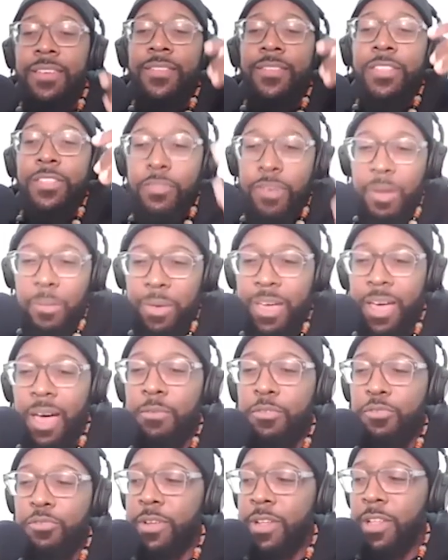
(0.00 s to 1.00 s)
November
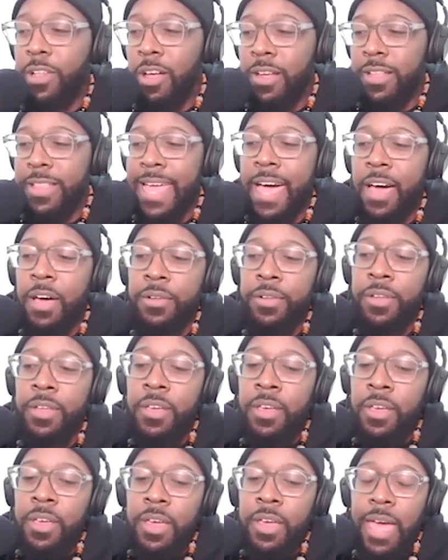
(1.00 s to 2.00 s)
comes, we're in lockdown.
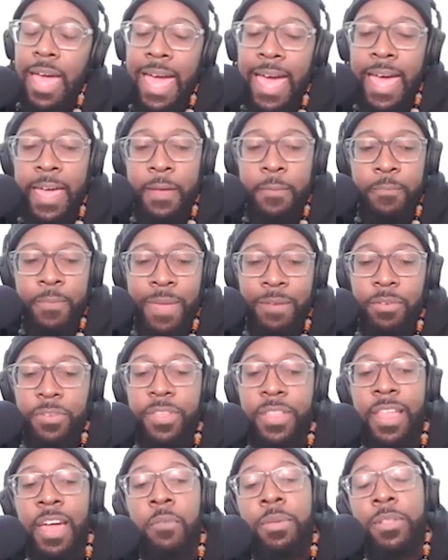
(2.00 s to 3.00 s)
Um, everything
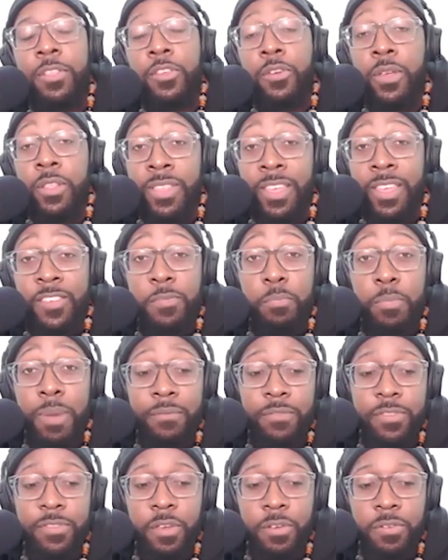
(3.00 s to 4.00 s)
that I've been doing this
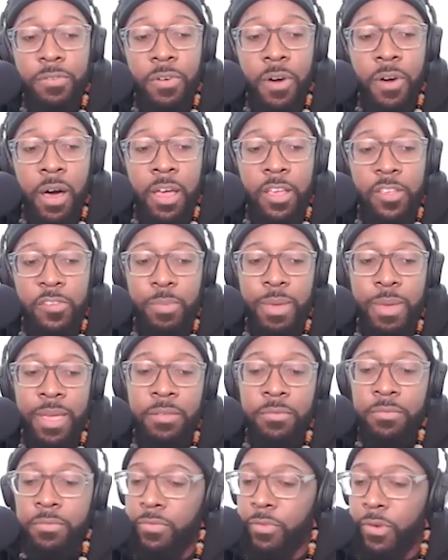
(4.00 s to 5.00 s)
month so far has
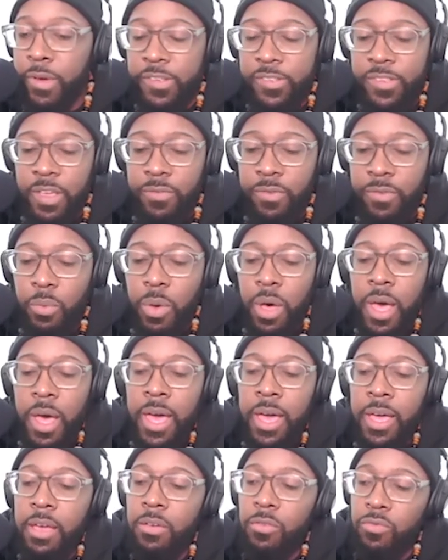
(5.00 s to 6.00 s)
been voiceover
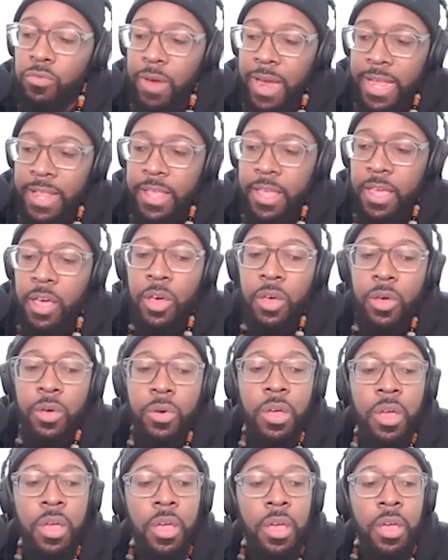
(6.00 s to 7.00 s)
work, radio,
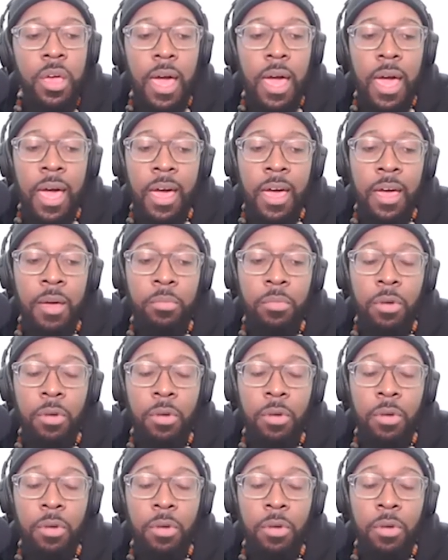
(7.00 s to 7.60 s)
um,